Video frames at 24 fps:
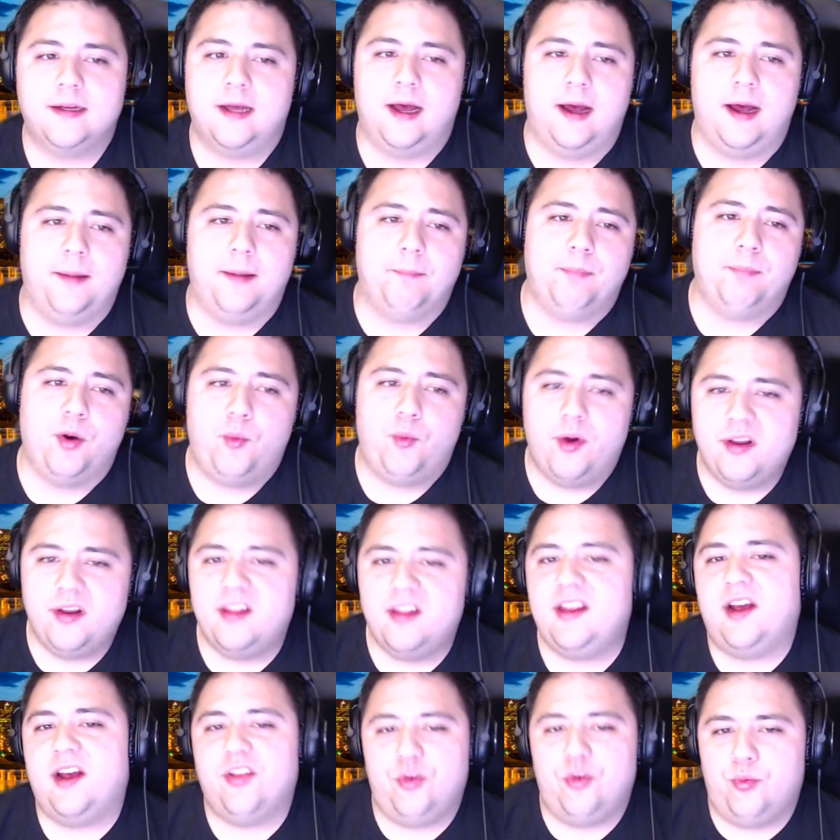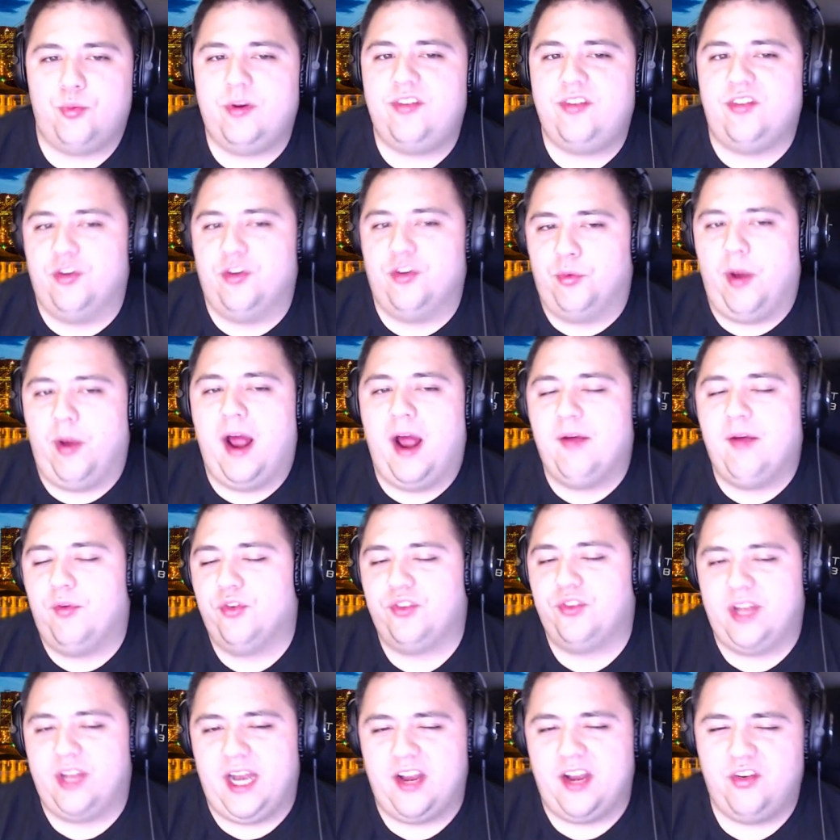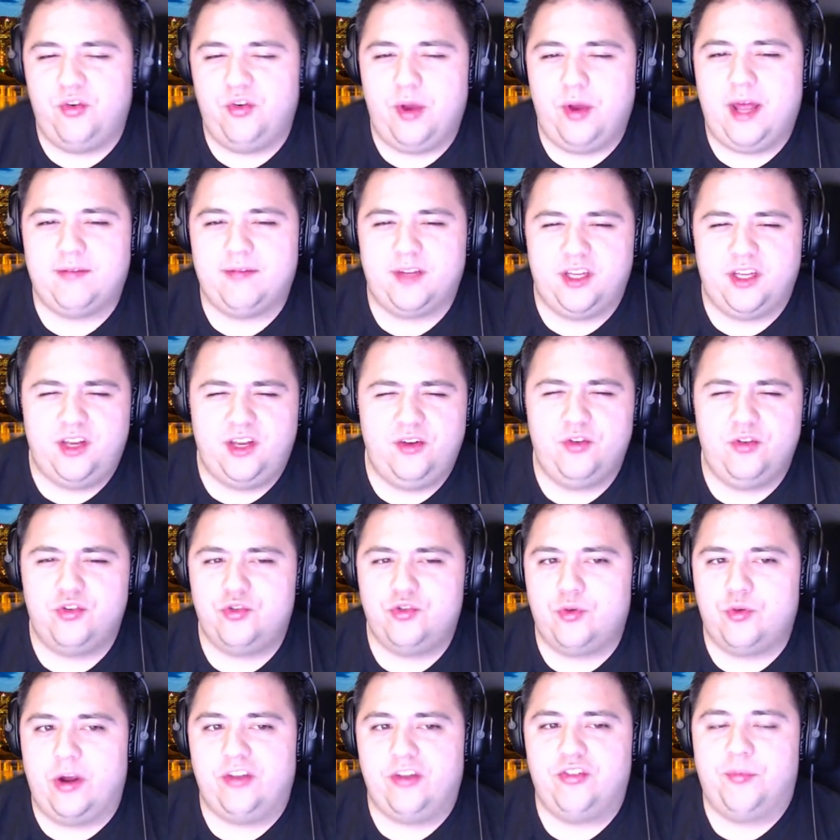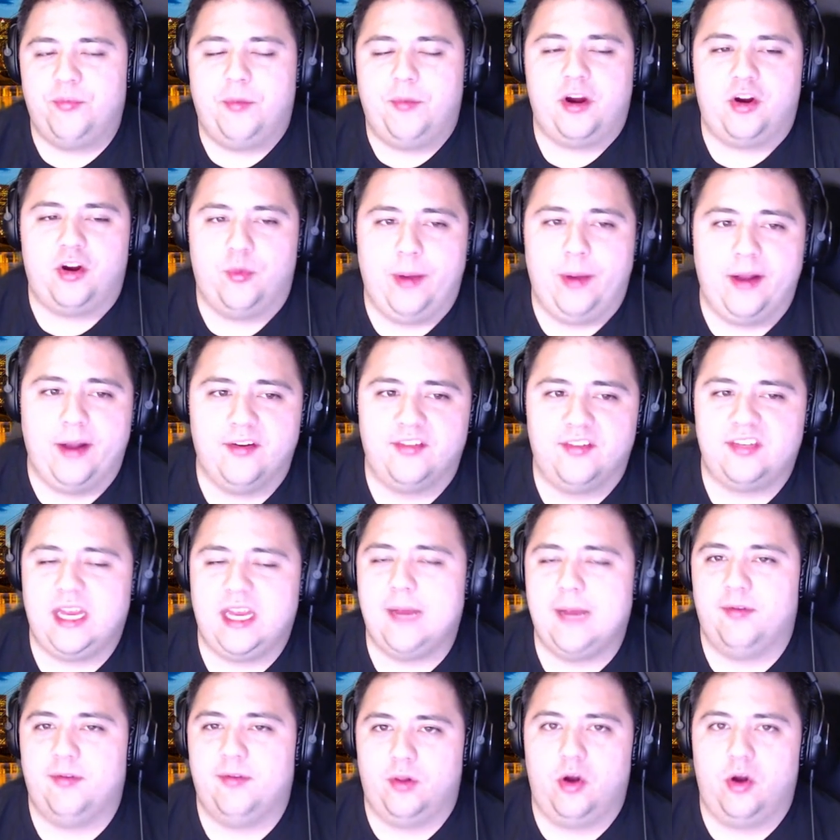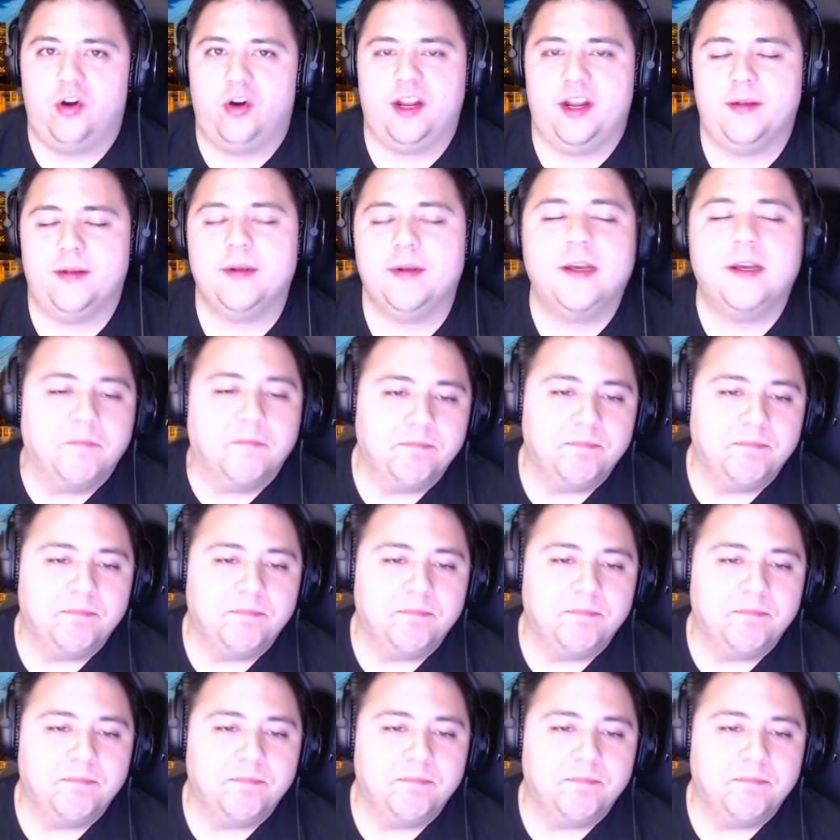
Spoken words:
But one of the other recent arrivals that I do have a huge question mark around is Gabe Vilardi.